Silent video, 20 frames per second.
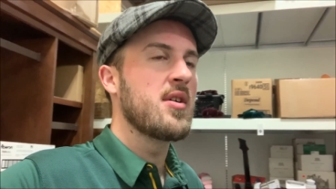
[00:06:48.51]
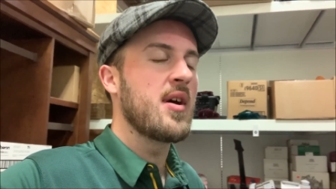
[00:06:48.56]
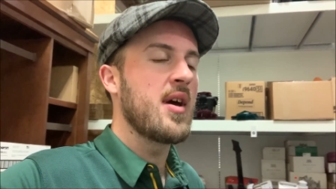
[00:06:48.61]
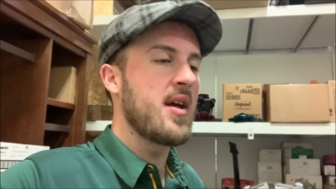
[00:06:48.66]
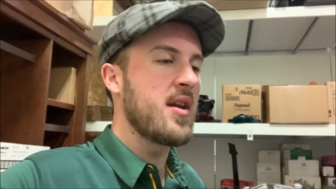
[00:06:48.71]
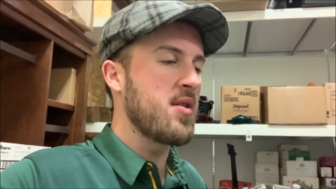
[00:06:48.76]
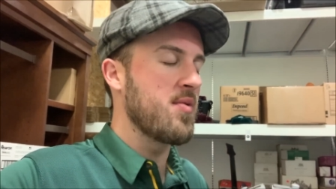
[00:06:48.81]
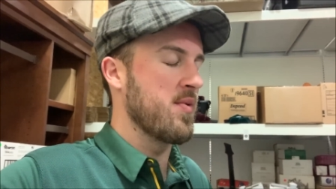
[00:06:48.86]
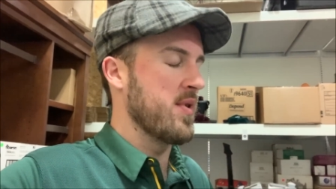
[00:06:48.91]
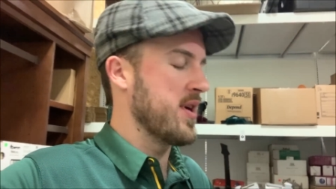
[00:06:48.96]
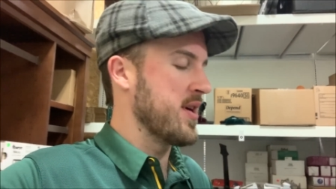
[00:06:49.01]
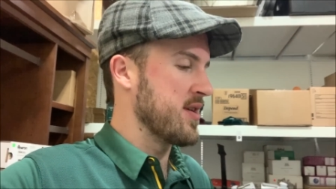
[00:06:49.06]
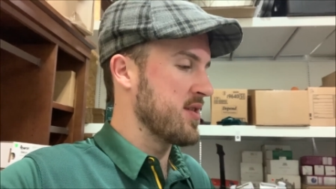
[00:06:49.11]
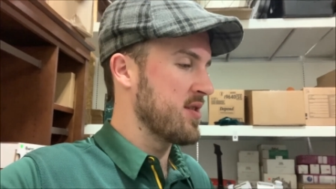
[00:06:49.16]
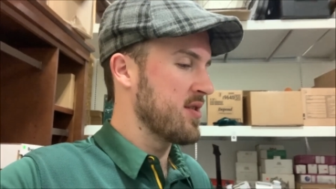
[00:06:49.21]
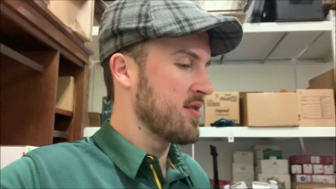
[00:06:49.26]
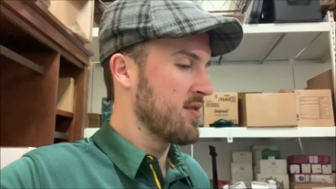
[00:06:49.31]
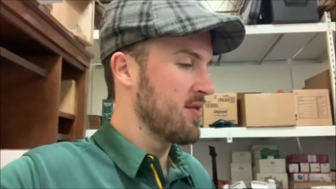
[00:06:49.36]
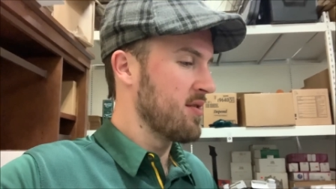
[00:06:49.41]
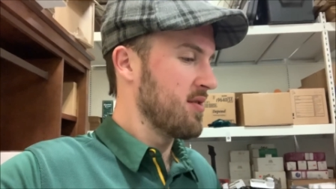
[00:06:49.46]

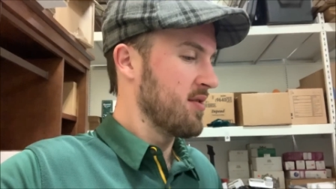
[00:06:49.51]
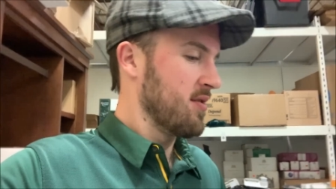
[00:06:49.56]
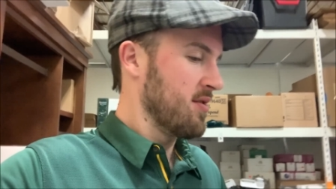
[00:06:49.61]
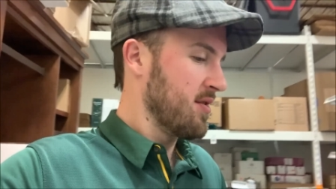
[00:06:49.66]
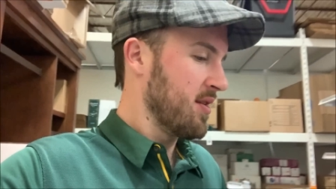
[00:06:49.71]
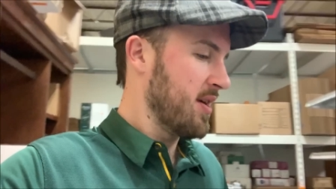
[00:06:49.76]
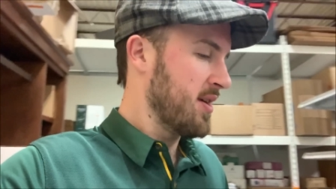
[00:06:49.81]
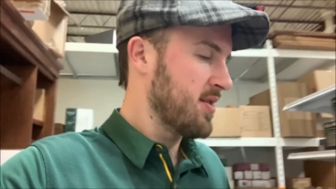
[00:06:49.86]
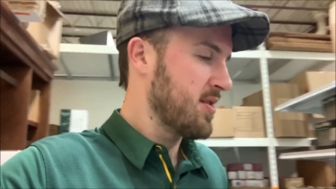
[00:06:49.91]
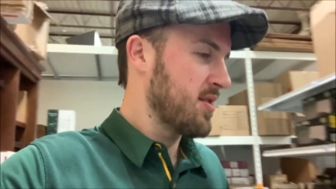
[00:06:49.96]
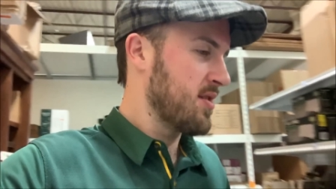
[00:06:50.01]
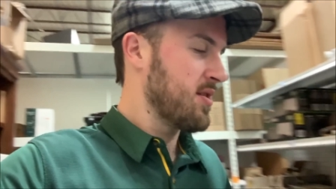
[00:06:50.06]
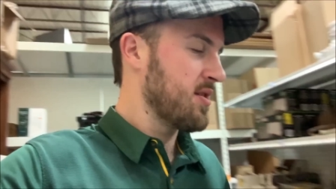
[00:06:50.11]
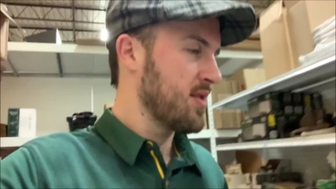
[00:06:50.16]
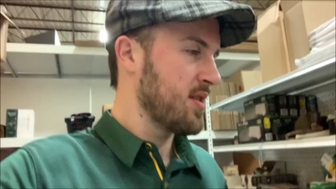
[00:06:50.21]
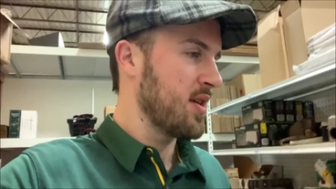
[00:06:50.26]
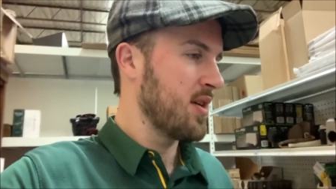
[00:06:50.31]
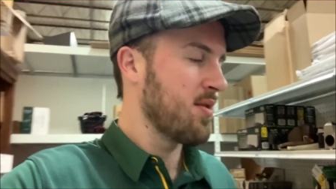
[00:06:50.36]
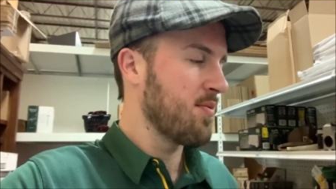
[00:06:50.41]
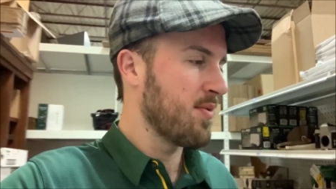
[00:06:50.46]
Anyways, let's
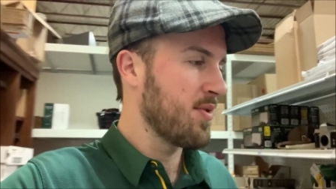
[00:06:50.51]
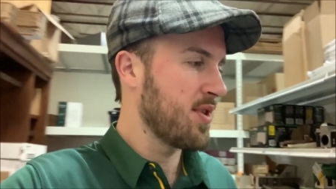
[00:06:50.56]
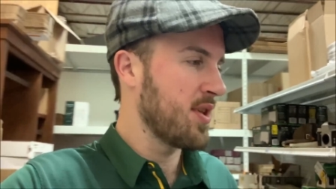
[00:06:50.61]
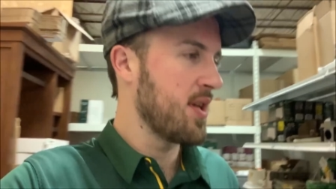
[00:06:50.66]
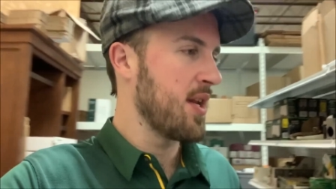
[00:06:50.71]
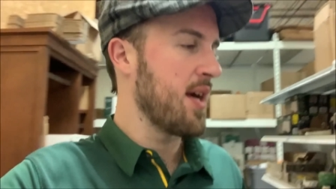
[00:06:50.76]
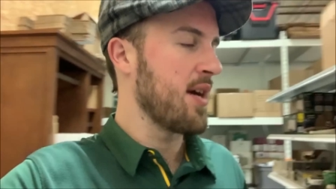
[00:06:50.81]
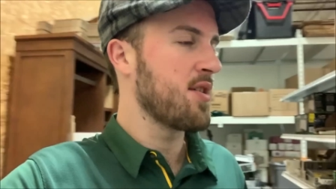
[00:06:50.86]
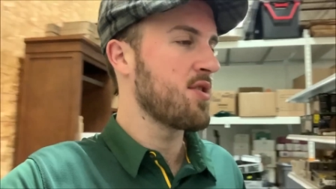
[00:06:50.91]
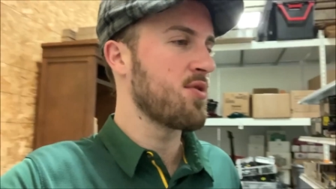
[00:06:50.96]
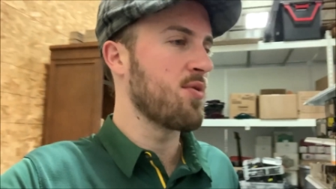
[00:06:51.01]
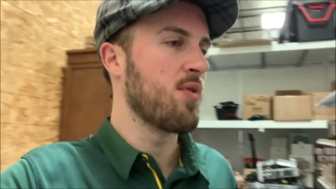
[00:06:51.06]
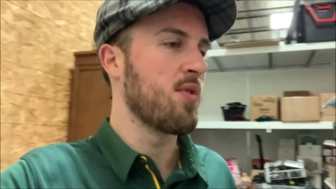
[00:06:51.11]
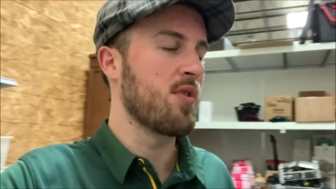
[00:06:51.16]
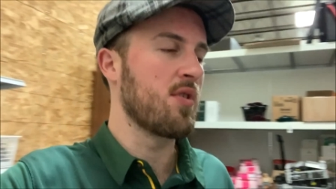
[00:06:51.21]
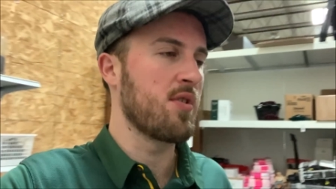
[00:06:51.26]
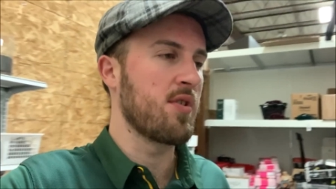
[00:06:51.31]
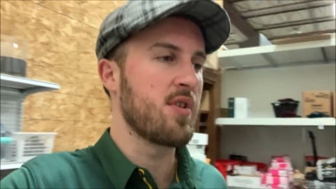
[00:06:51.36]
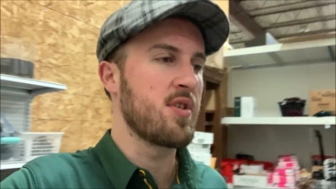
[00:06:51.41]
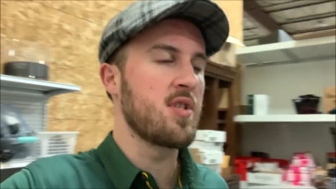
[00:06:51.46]
see what the next
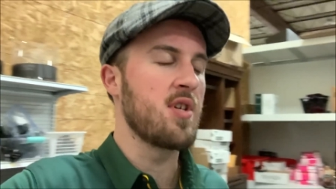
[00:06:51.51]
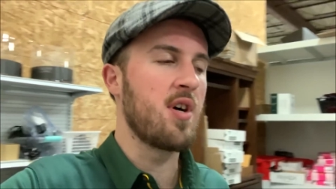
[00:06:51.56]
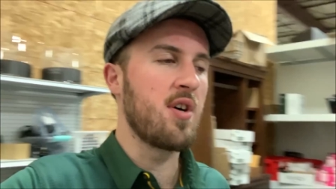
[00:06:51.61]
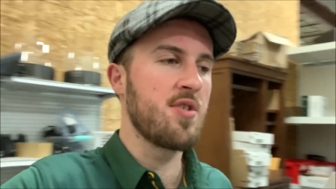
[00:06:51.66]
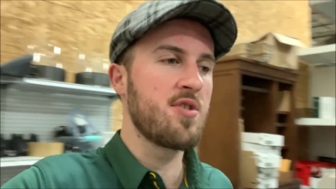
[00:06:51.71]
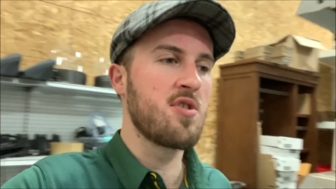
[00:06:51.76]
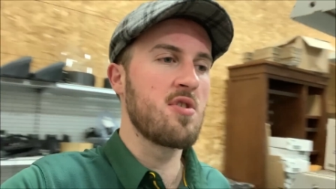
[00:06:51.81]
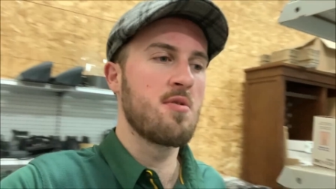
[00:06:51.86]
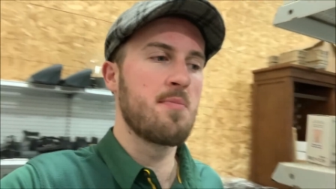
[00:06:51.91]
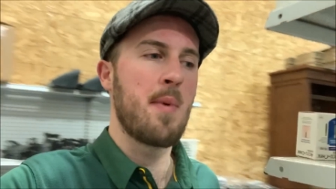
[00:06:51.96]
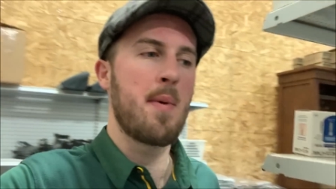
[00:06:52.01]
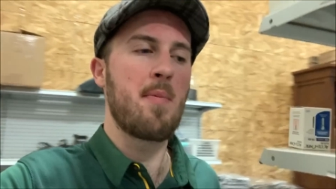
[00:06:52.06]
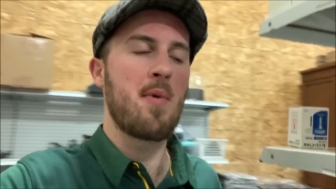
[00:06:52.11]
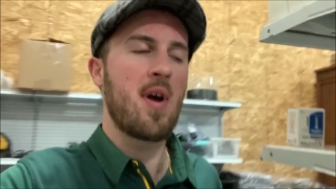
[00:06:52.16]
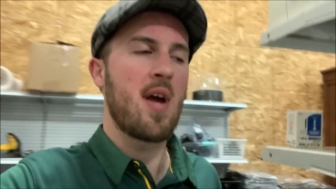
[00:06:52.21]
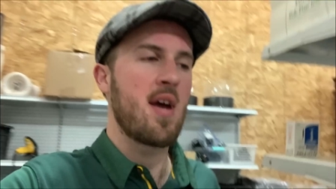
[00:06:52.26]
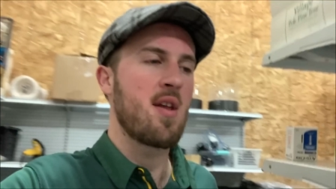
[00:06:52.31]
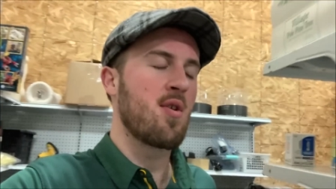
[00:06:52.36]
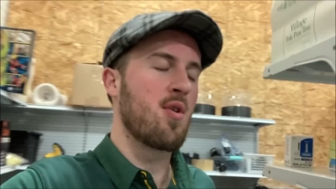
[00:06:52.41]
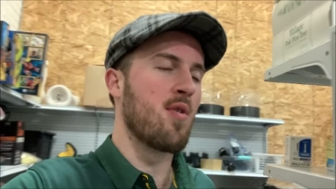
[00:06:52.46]
order is. Also, remember I
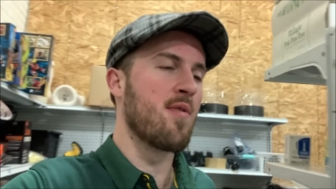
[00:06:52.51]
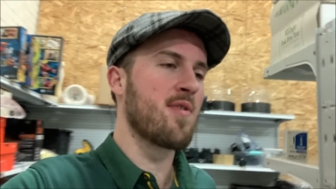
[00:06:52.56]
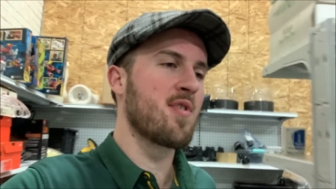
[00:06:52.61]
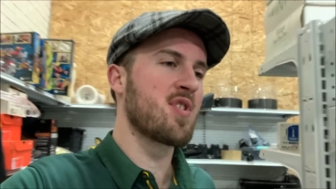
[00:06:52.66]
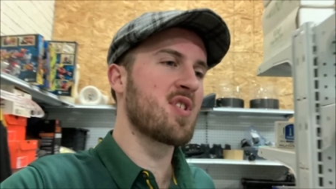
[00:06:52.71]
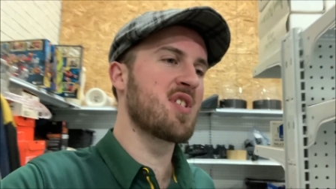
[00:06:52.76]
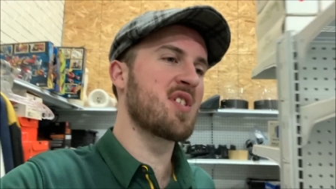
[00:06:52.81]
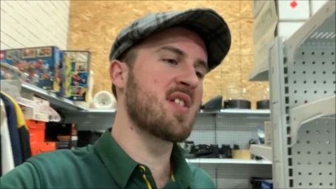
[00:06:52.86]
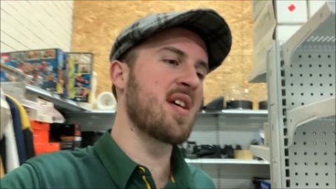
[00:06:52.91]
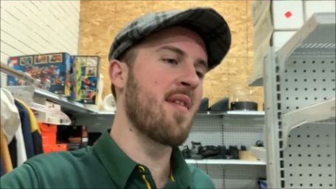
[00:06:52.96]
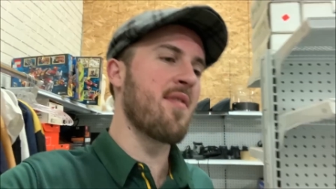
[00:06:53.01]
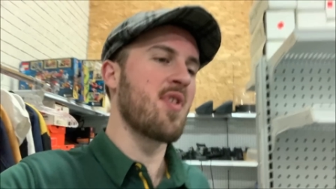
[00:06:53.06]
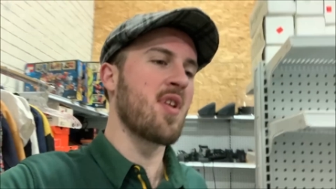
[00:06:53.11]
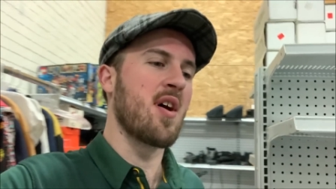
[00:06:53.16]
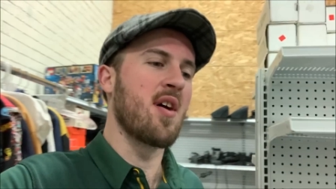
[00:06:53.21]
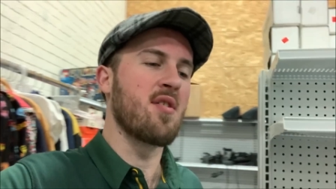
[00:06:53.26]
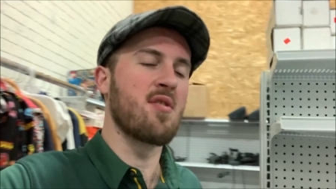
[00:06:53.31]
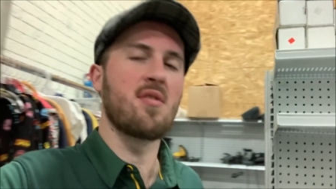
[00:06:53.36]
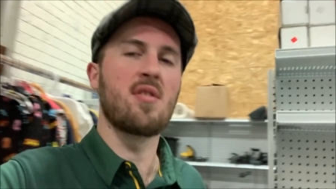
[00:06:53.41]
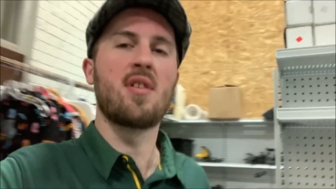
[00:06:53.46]
had over
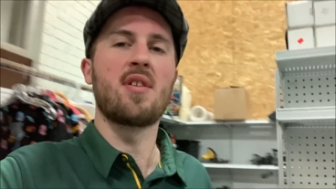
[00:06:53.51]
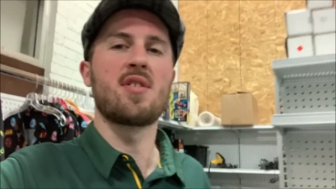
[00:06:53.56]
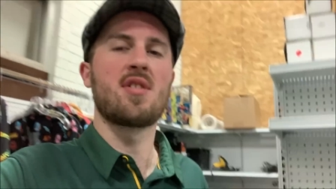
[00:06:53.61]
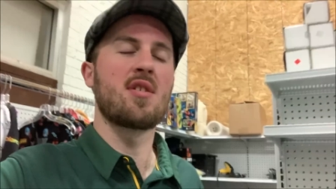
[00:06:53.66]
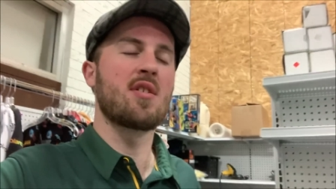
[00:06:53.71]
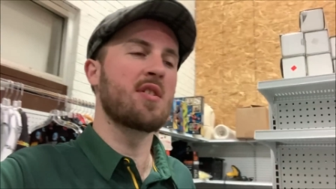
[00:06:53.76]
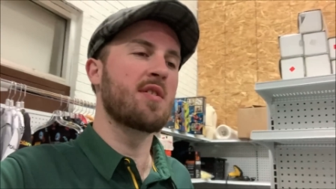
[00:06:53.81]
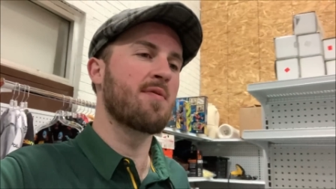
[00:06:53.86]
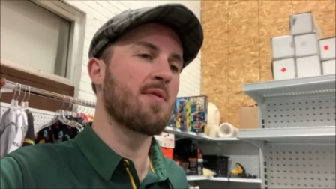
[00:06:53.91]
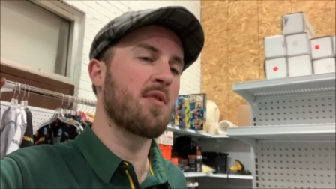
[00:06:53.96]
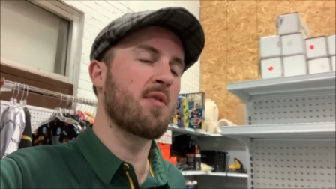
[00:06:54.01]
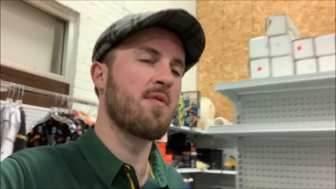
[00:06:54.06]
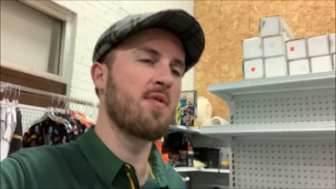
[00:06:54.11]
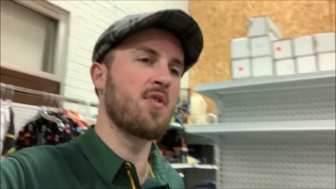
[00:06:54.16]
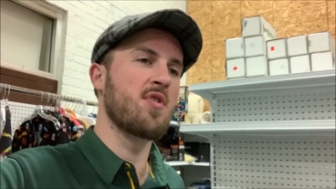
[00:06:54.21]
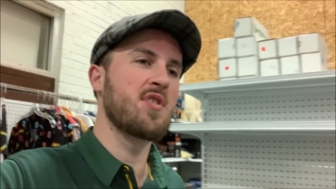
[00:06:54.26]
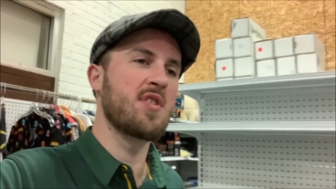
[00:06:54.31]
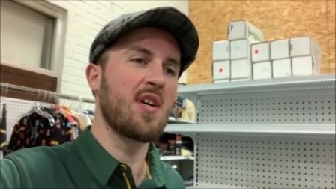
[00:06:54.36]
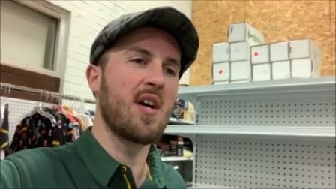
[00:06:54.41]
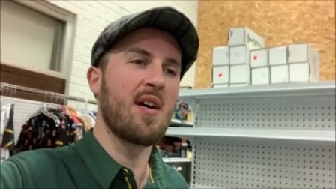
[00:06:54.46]
700 listings for the
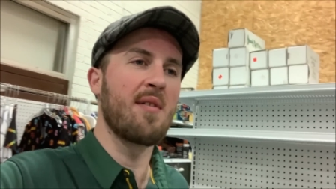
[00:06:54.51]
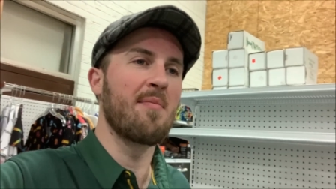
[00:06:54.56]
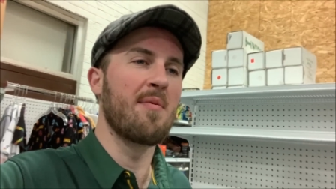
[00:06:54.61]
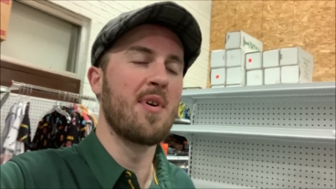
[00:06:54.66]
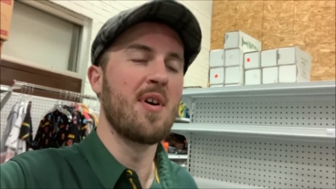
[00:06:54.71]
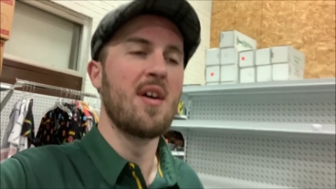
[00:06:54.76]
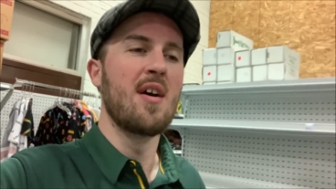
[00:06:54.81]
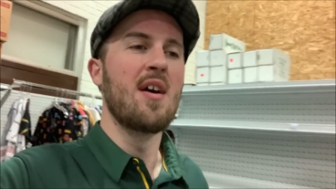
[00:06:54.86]
first time?